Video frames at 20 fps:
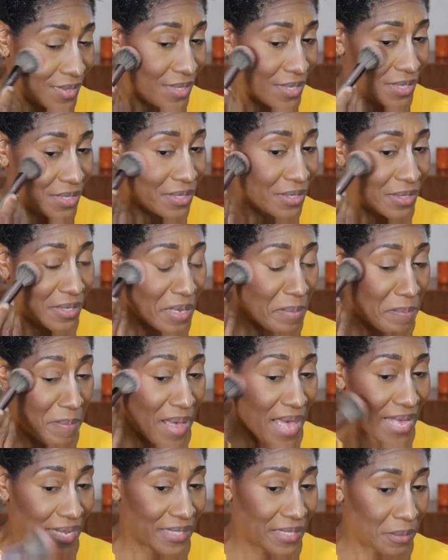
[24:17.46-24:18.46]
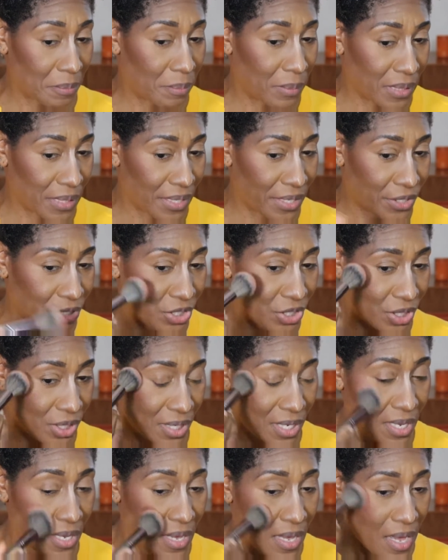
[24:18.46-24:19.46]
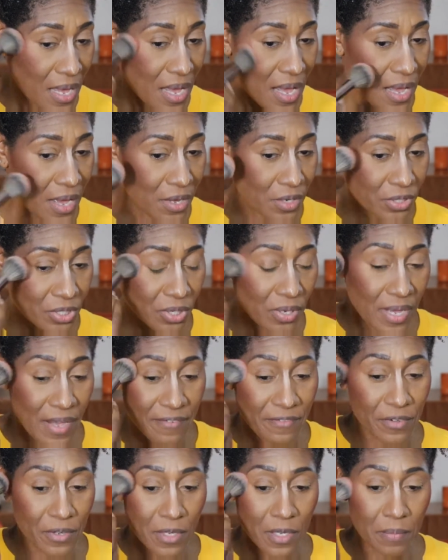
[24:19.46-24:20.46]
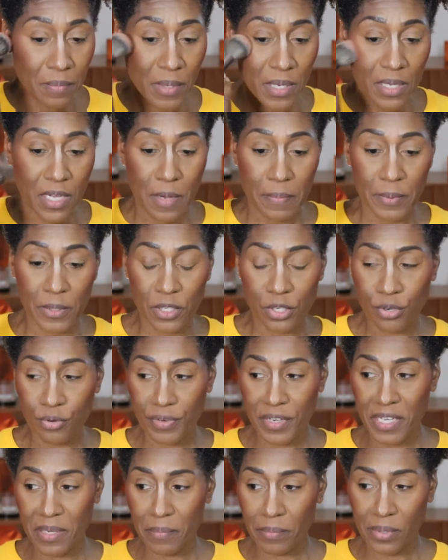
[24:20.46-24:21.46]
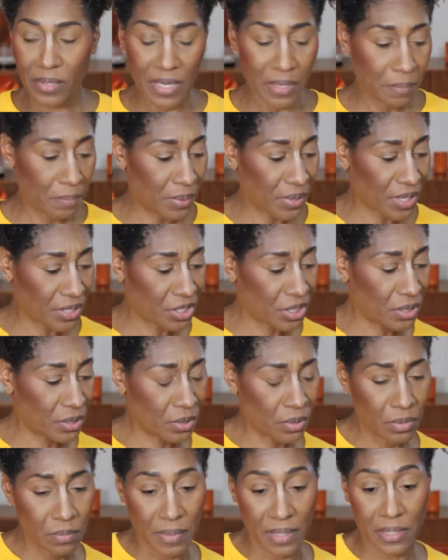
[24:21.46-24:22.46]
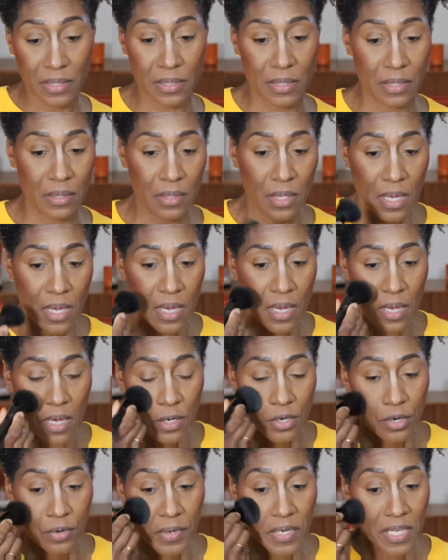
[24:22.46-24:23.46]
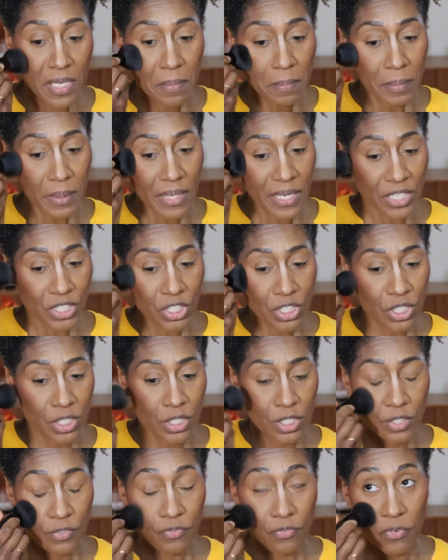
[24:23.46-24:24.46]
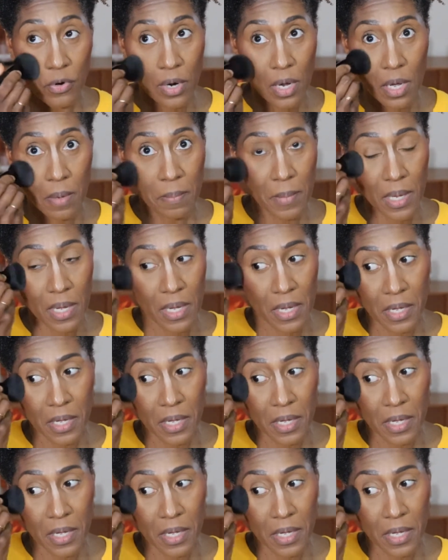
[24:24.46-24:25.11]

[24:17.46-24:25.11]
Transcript: And this is a matte blush. I also have a couple of cream blushes. Oh my goodness, cream blushes from